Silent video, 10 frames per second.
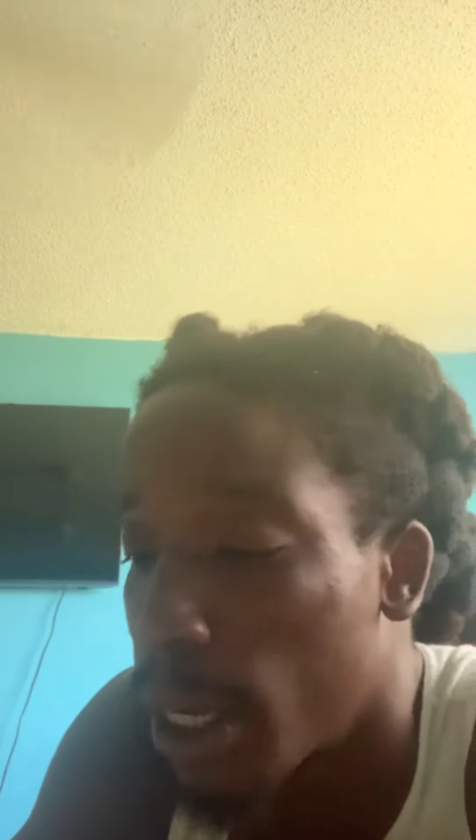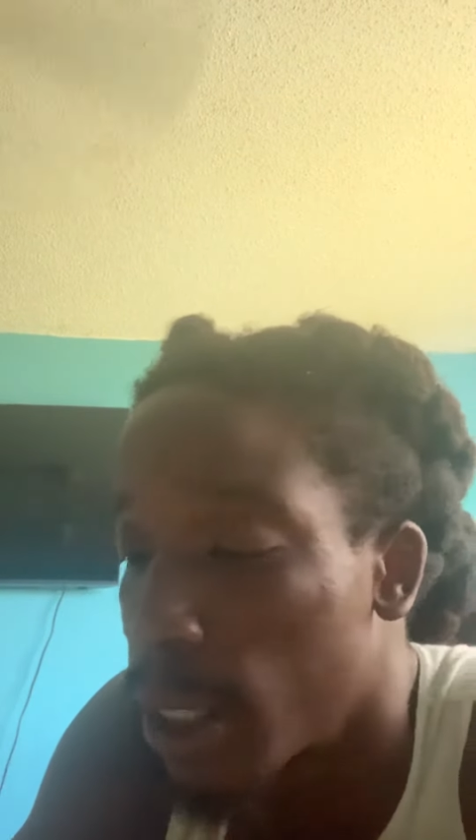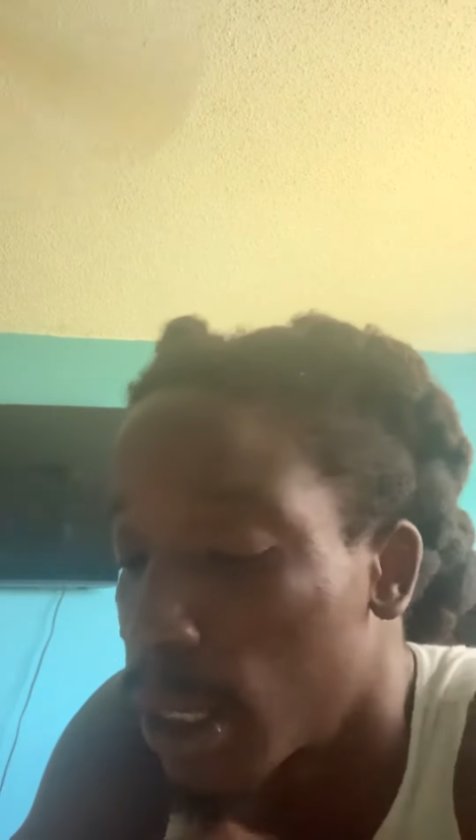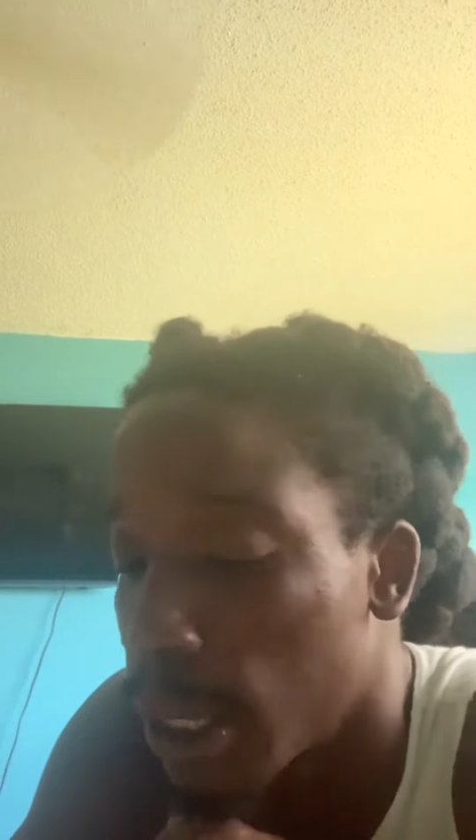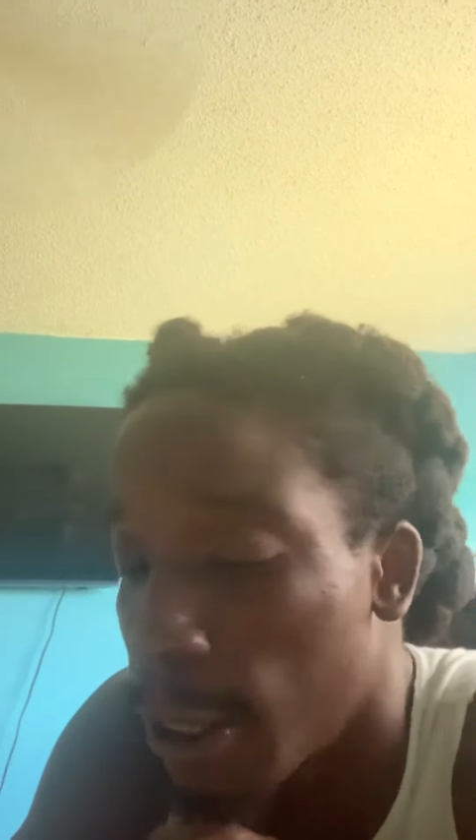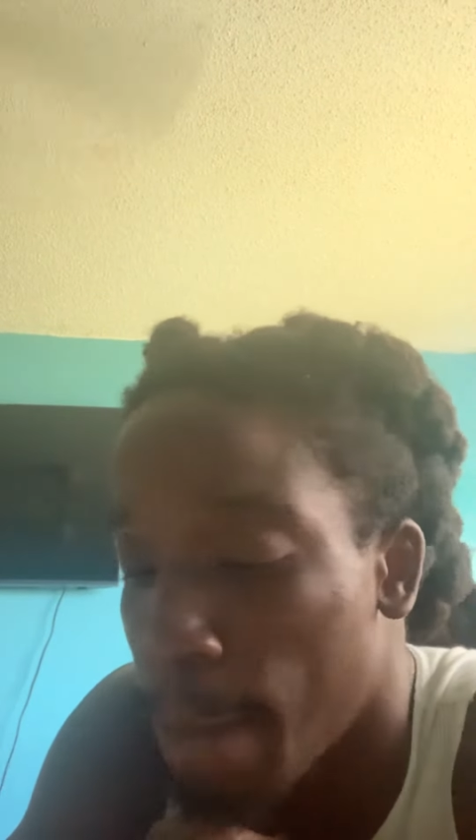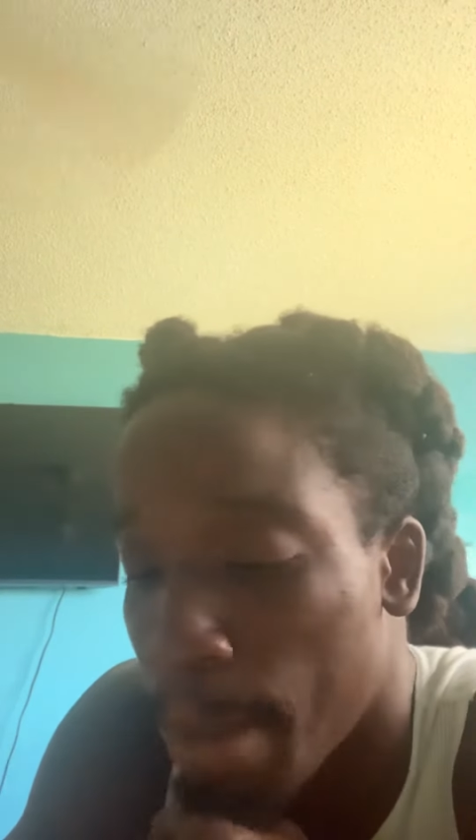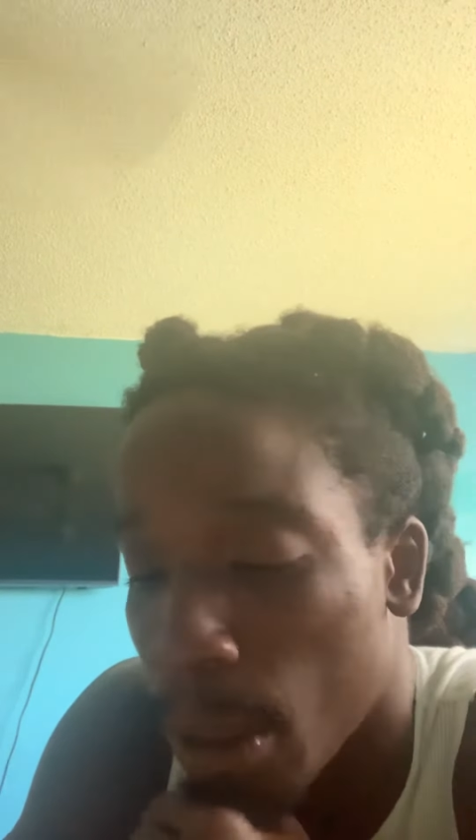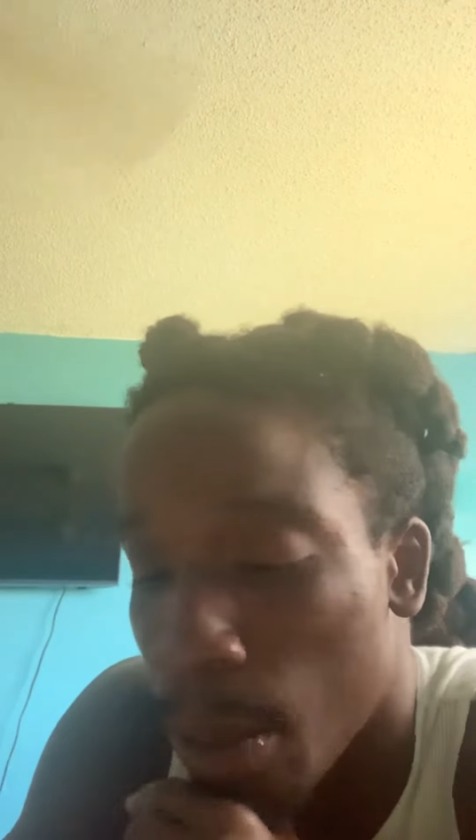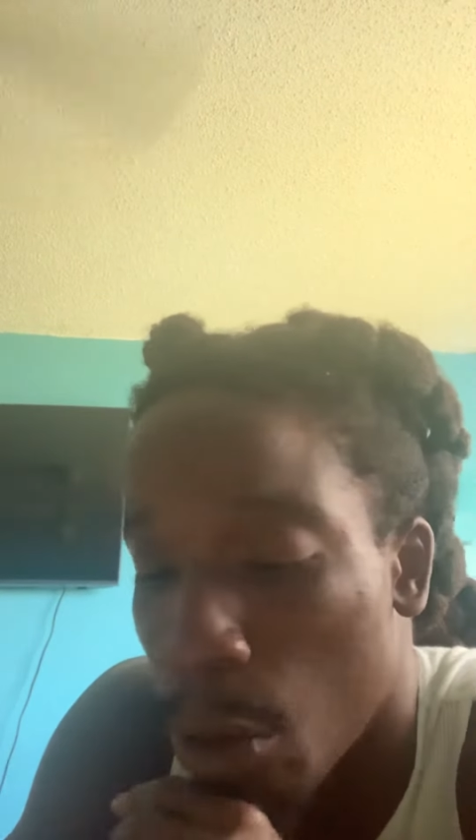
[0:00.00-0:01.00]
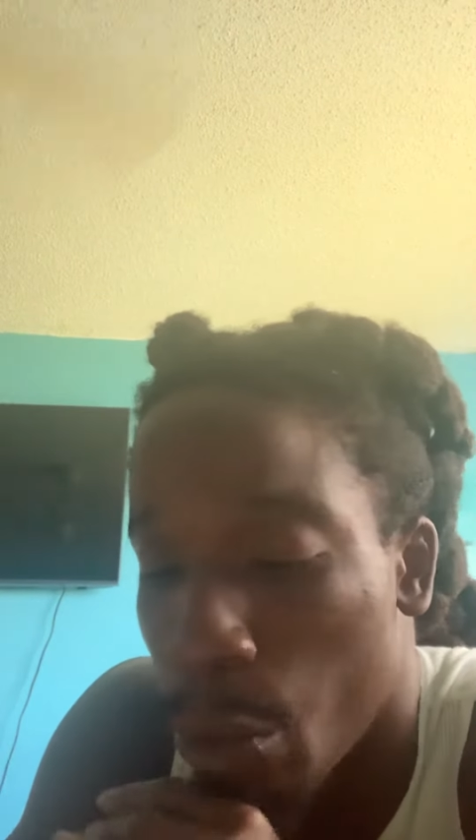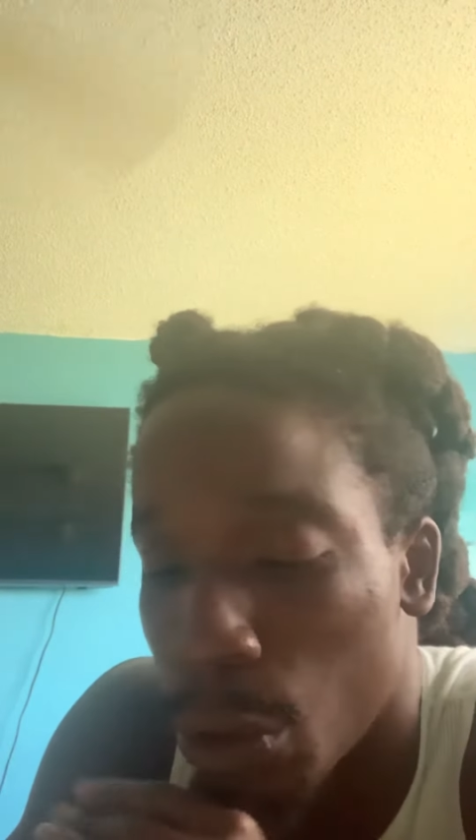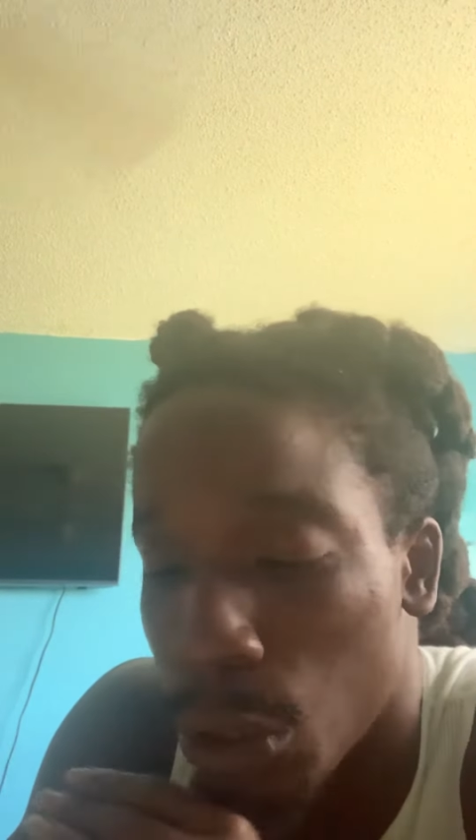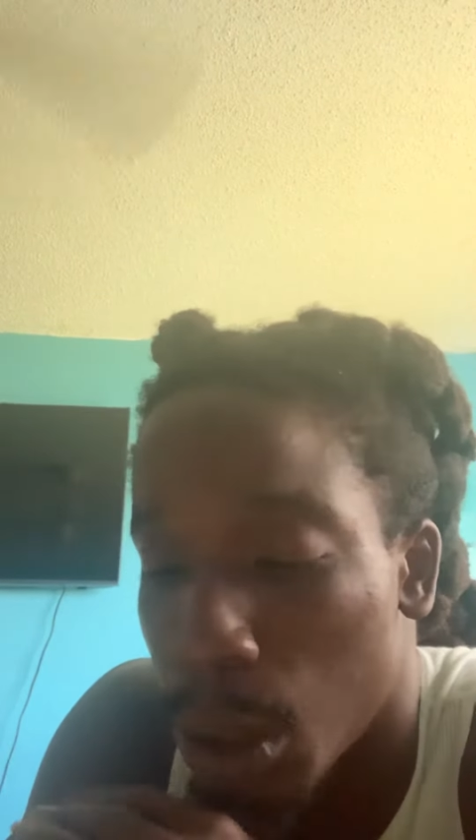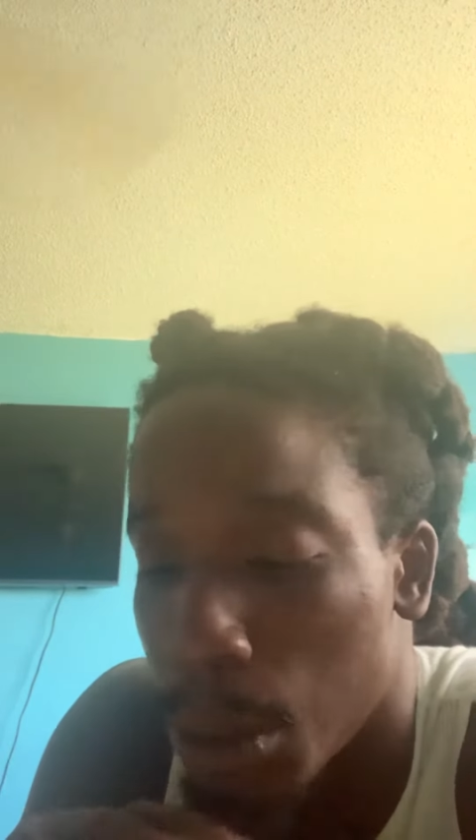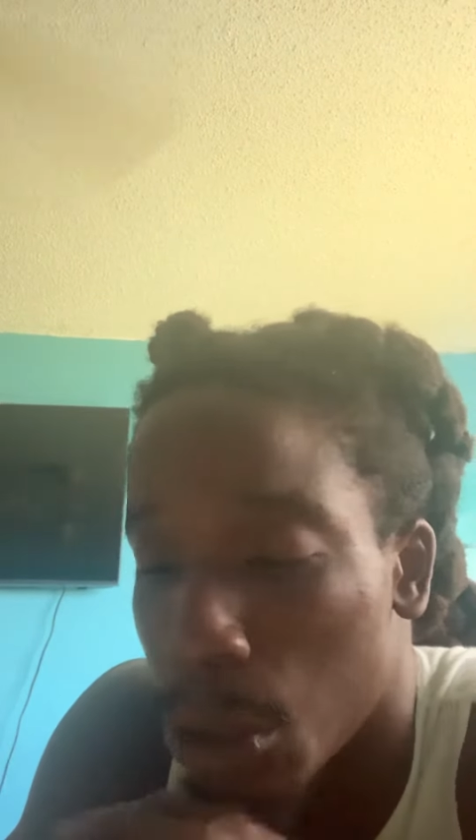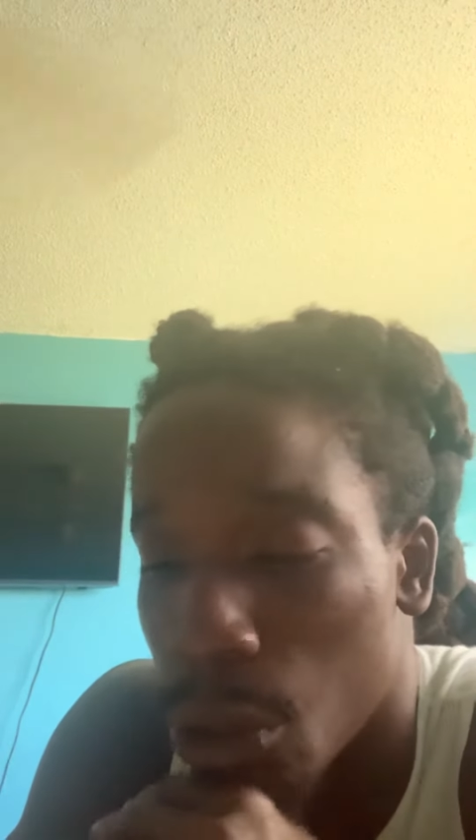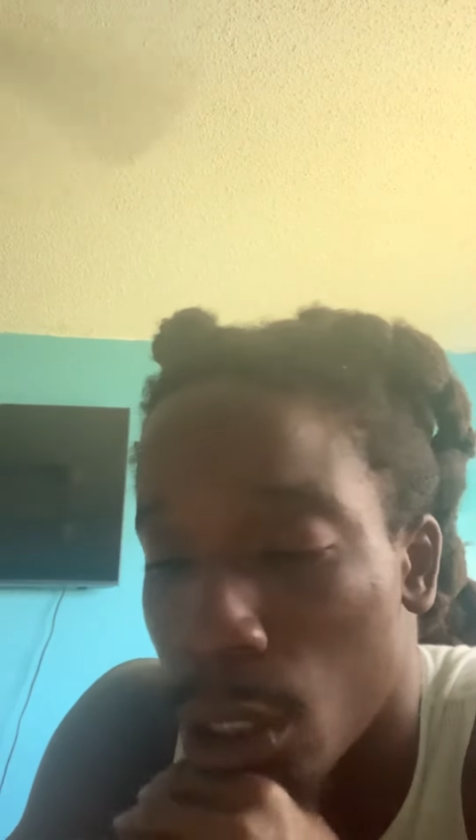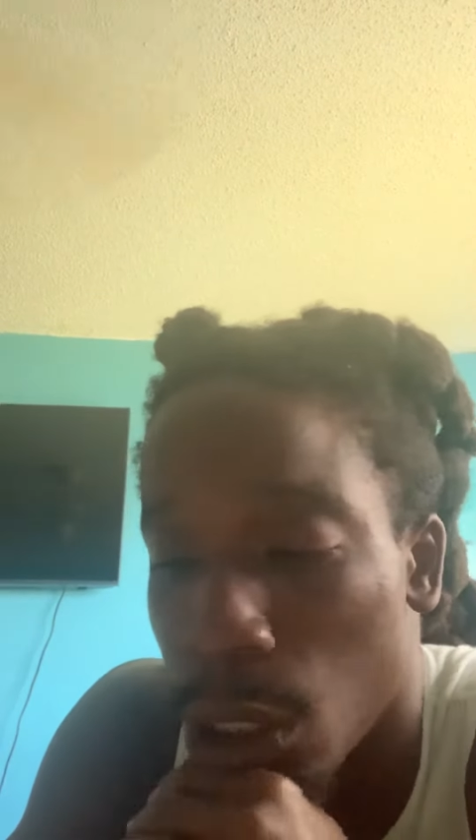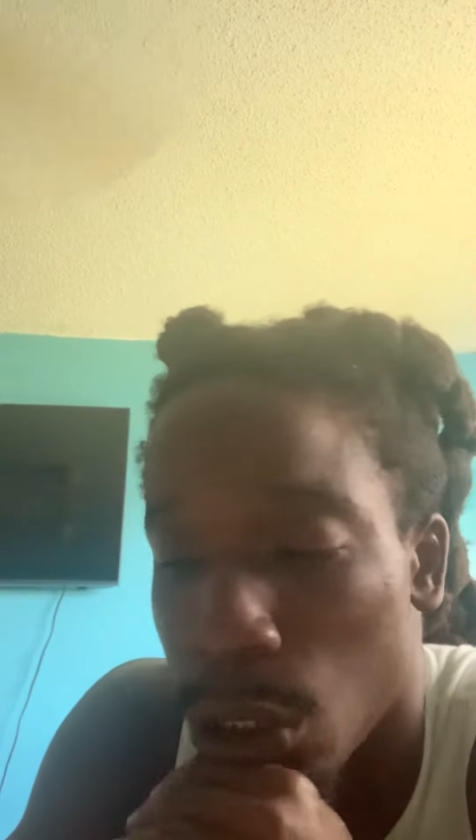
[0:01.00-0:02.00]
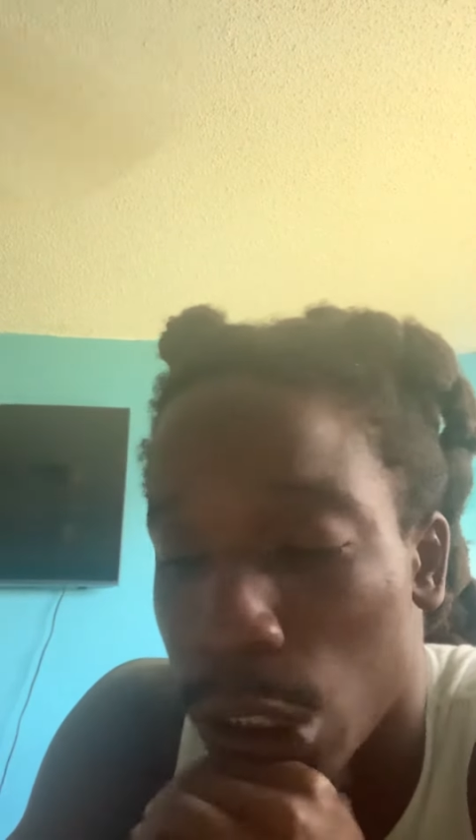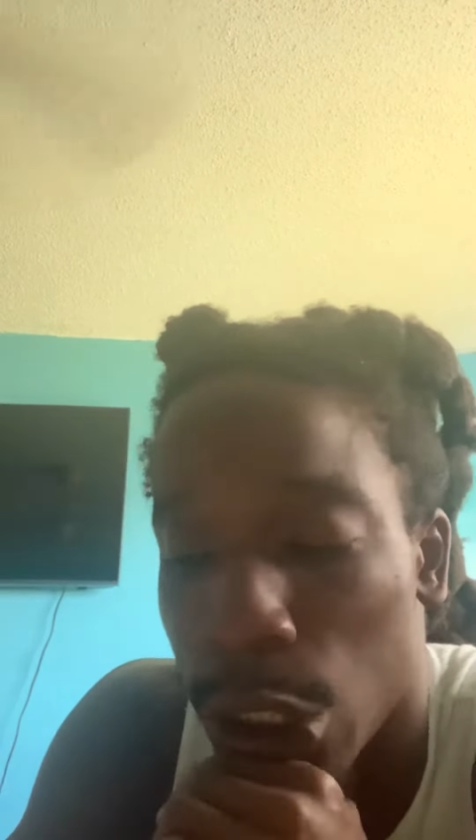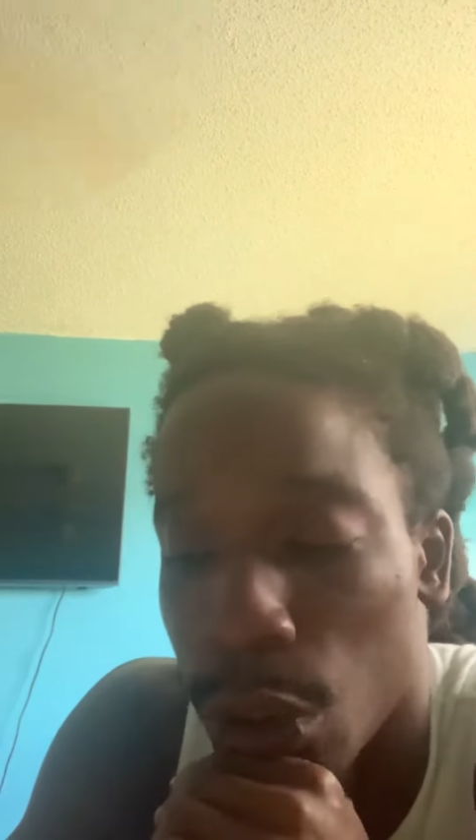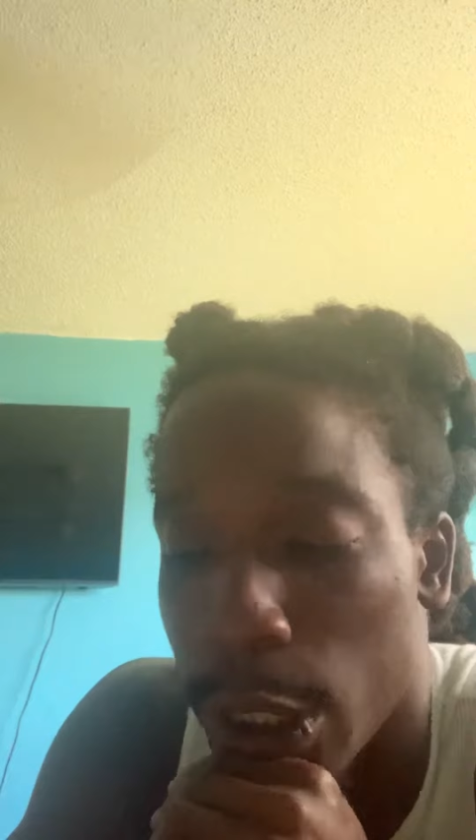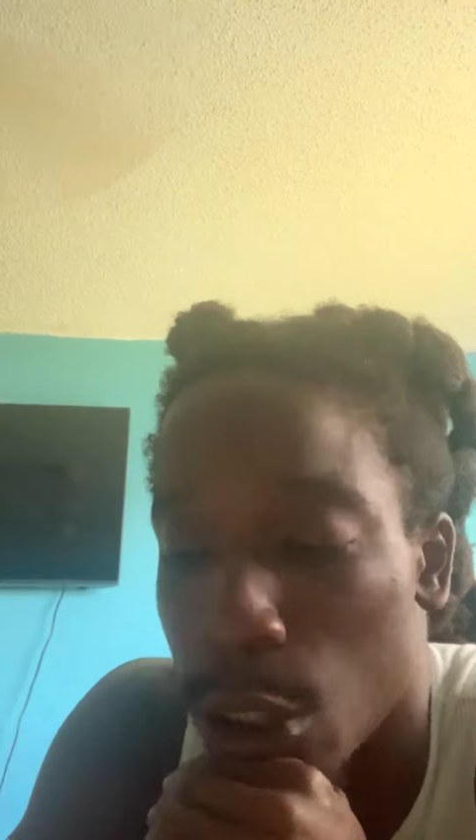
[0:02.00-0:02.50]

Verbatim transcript: to say. But we gonna skip the introduction and get straight